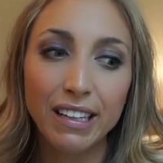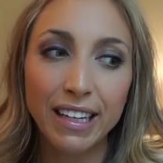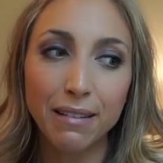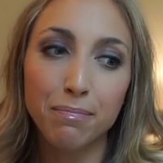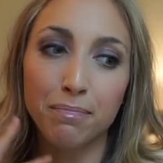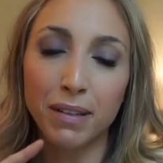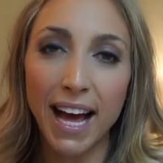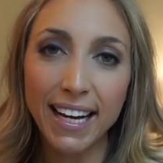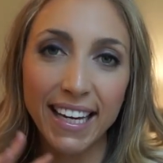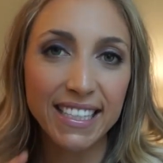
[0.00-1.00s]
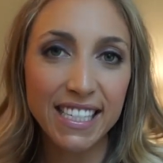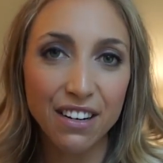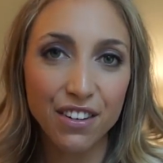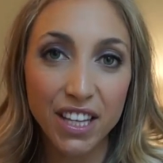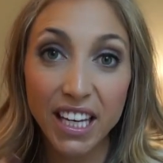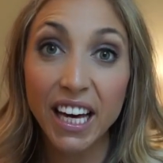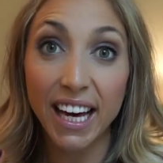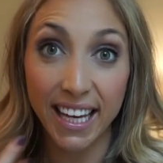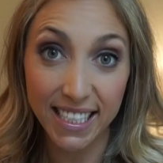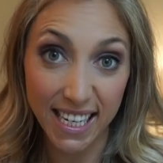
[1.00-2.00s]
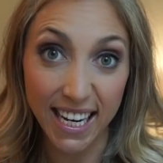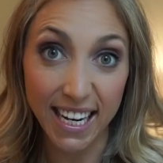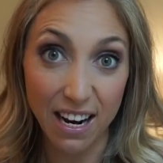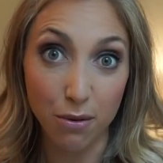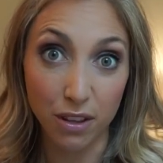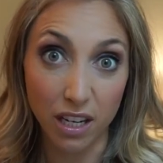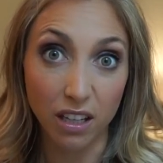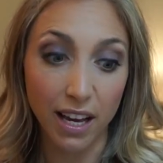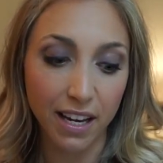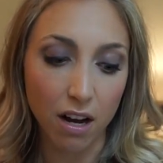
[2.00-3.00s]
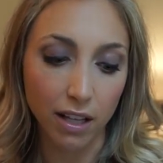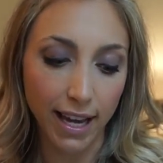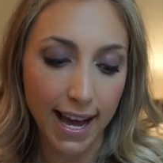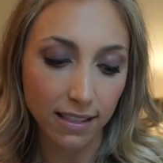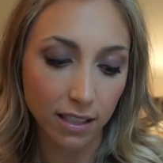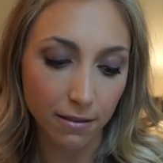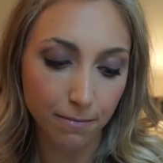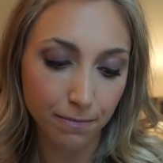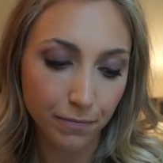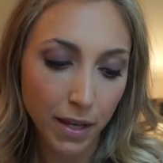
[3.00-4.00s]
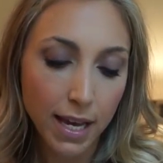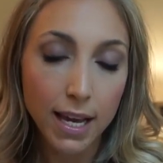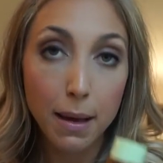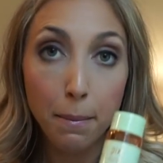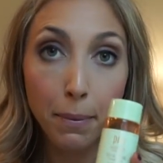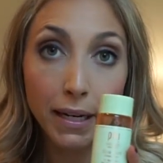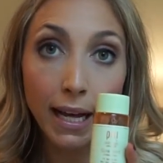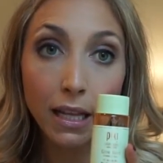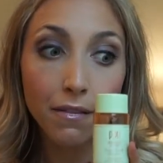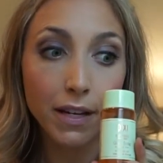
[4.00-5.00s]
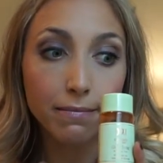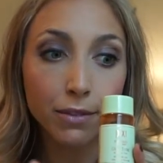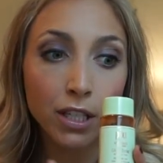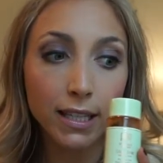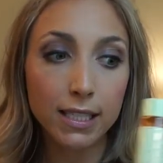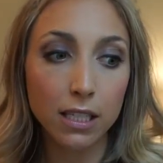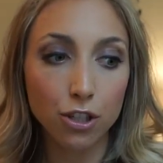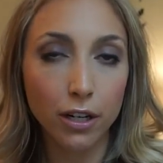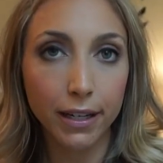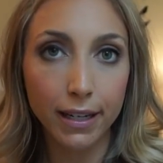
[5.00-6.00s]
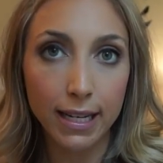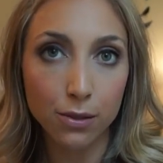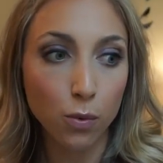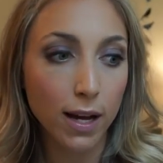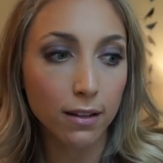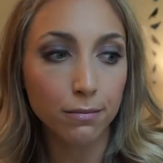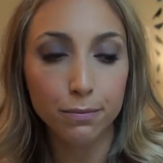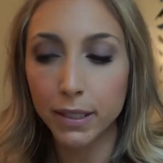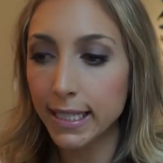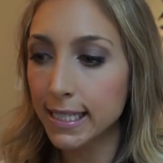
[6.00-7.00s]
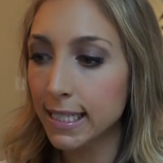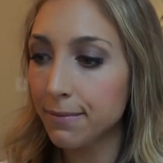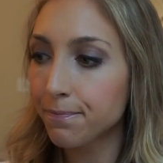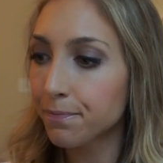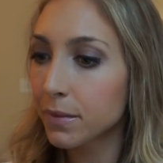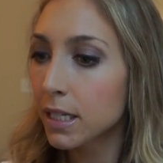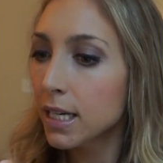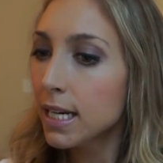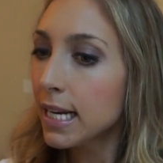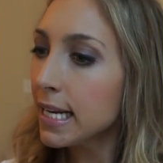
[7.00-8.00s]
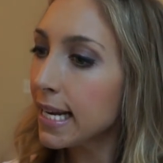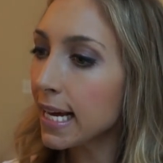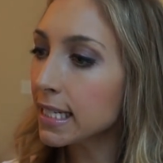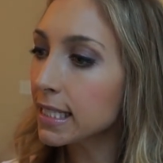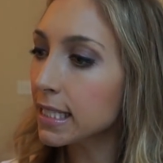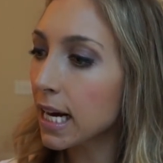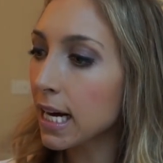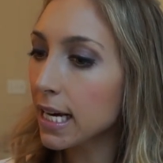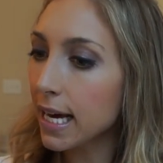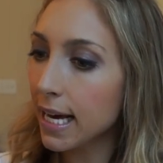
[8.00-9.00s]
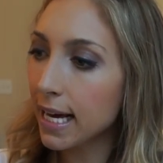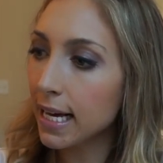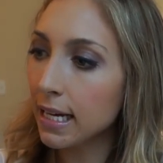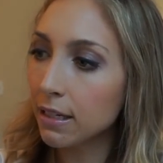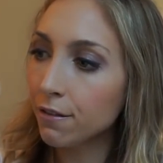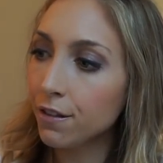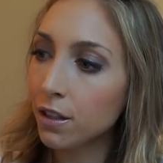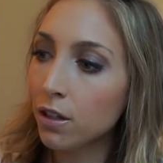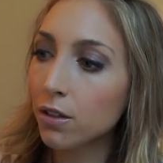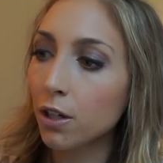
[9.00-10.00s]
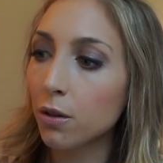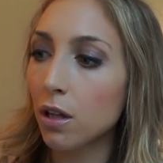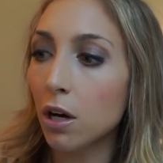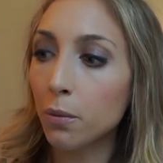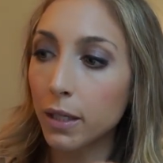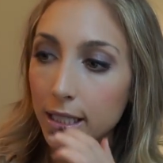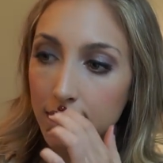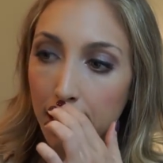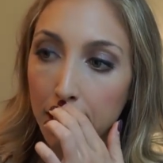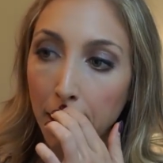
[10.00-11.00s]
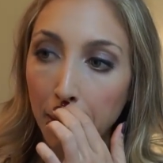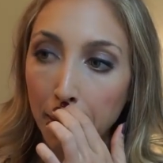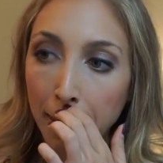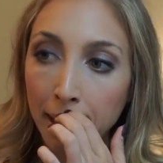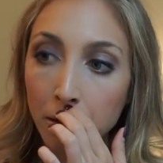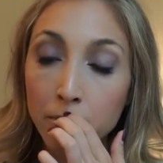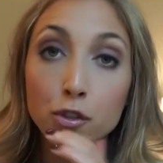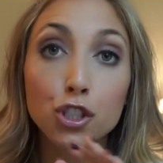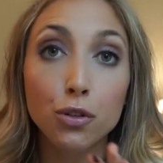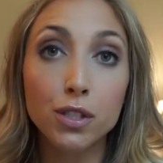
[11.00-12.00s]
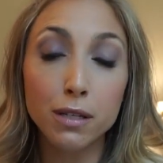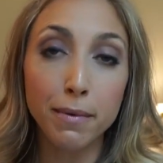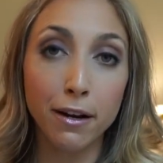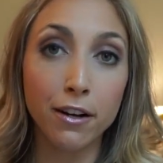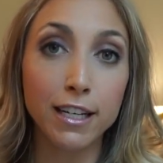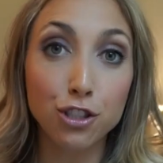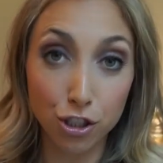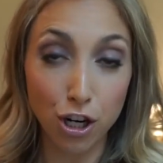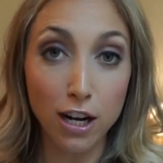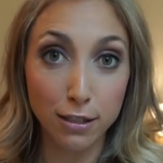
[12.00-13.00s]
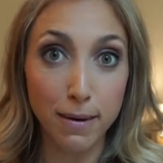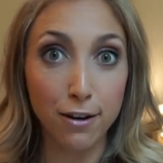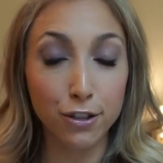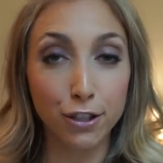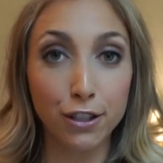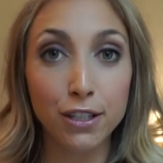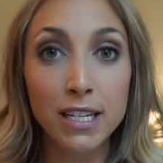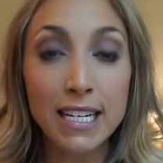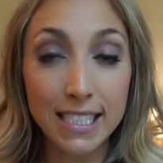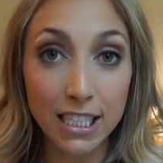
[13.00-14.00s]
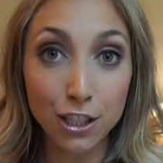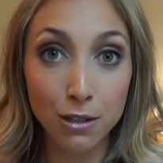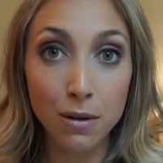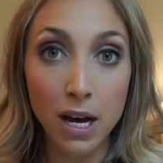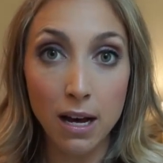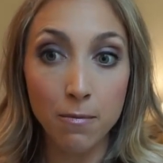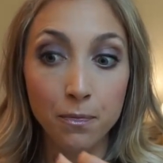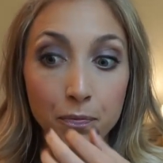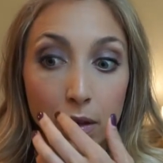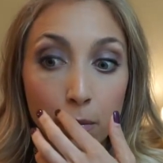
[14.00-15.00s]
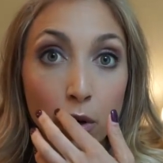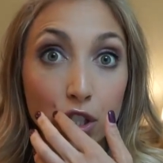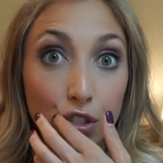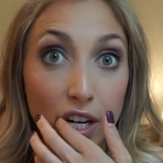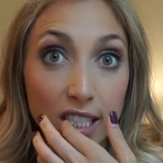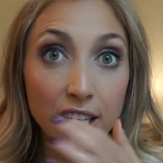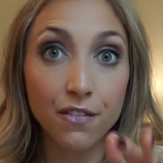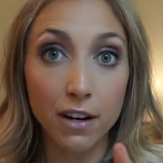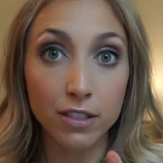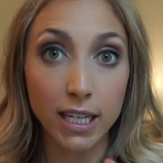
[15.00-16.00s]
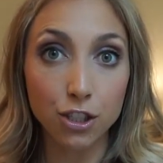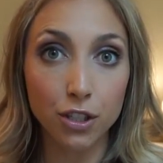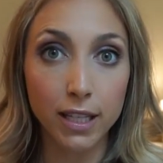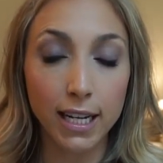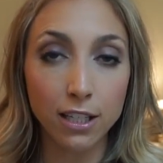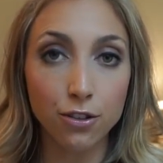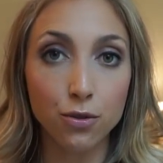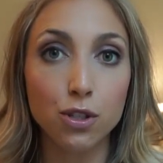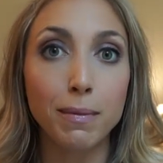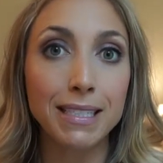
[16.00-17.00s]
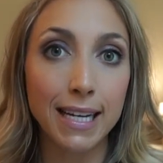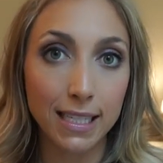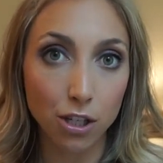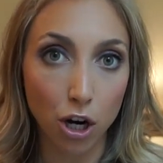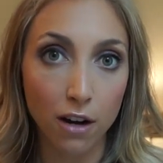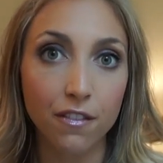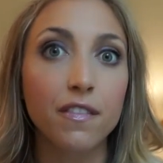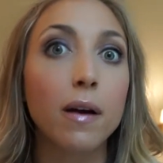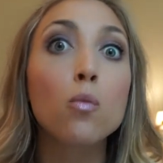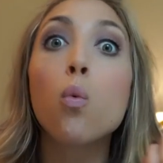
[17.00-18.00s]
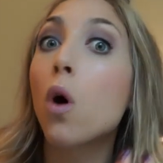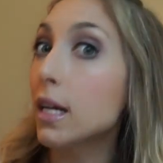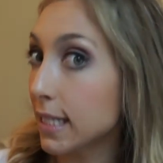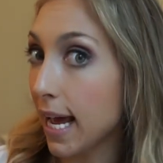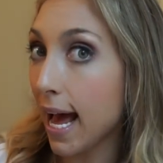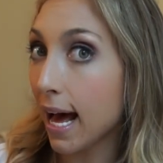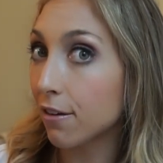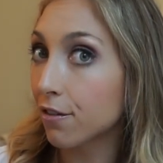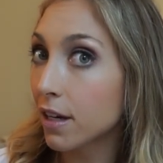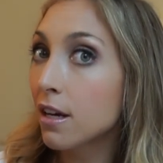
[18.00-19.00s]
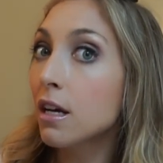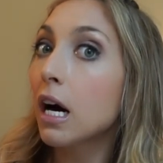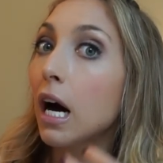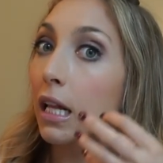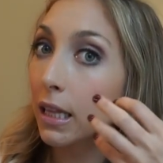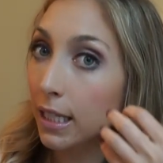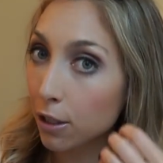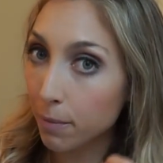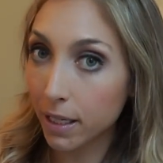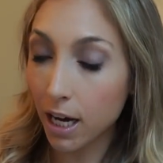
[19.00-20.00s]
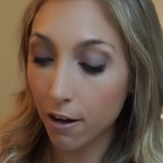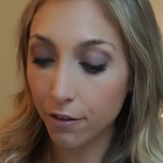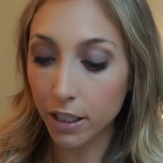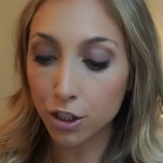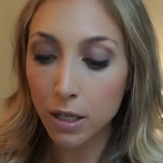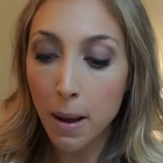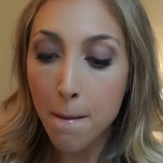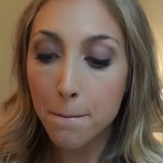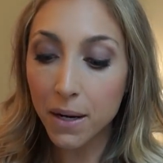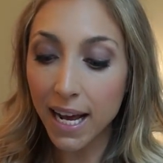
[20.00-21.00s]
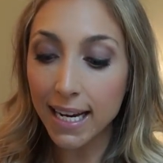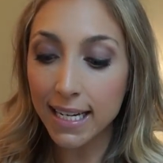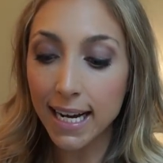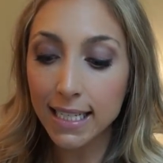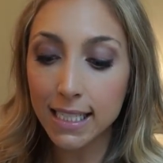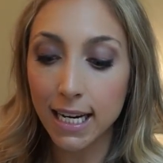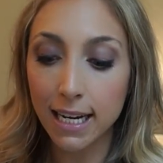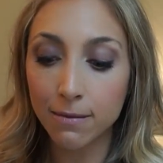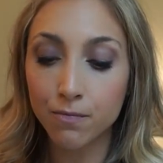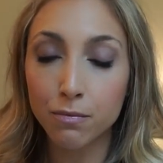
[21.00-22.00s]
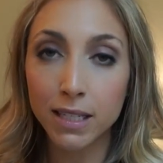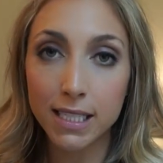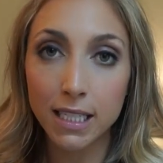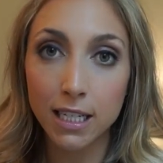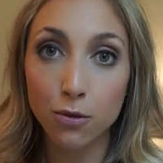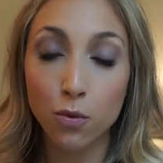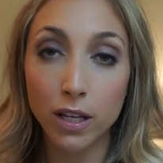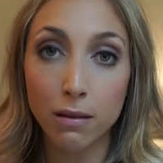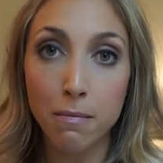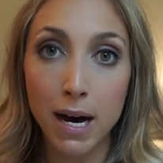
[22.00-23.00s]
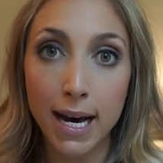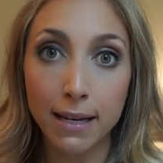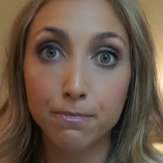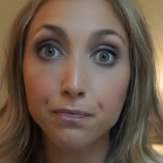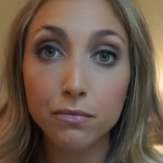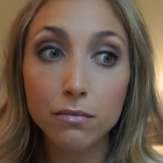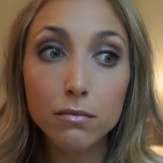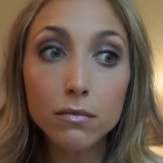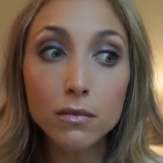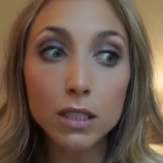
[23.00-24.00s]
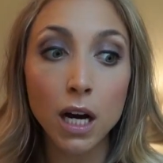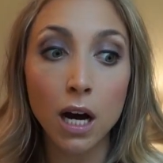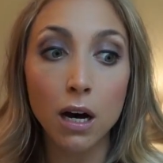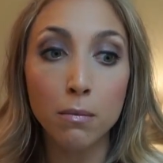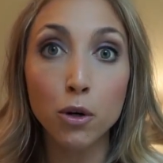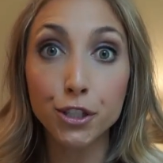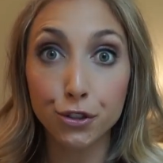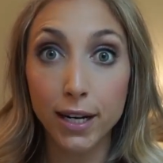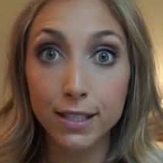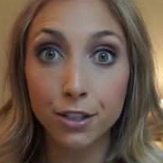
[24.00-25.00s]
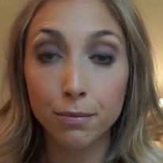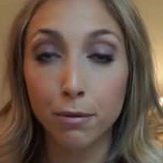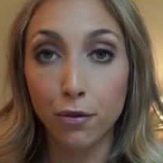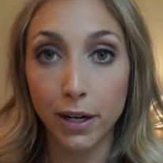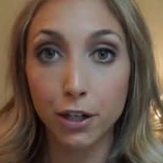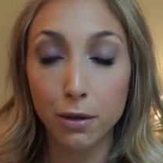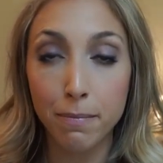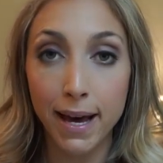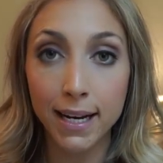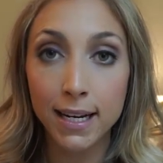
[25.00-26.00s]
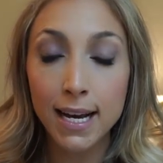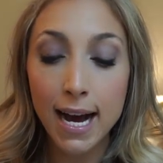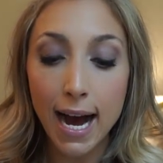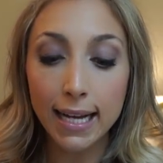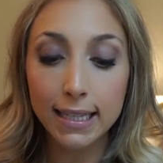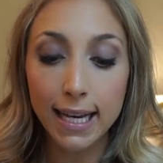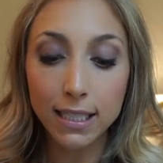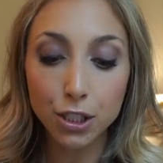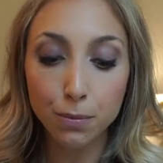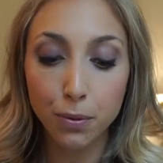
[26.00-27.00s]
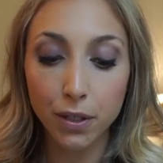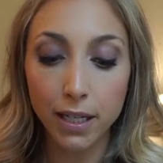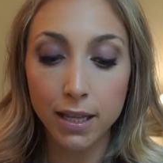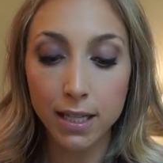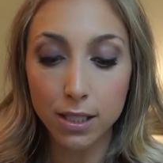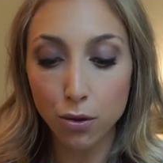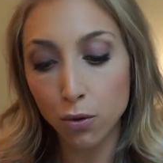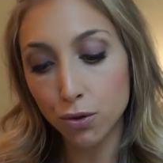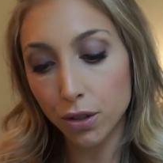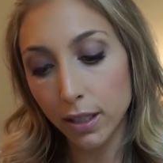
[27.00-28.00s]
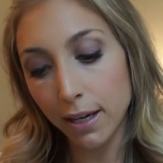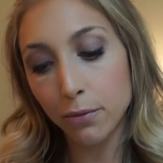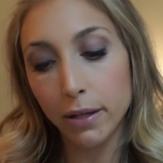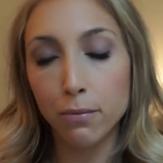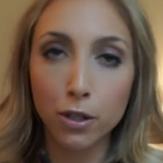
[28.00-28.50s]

like blackheads and everything get taken out with the glycolic acid. But I love it. You can get this at Target as well, pretty easy. Next I have, I'll go along with skincare again, Josie Maran. I just talked about her tinted moisturizing foundation that I use on my days off if I want to have a little bit of coverage. But at nighttime, mixing in with my moisturizer before I go to bed, I like to put in this ultra lightweight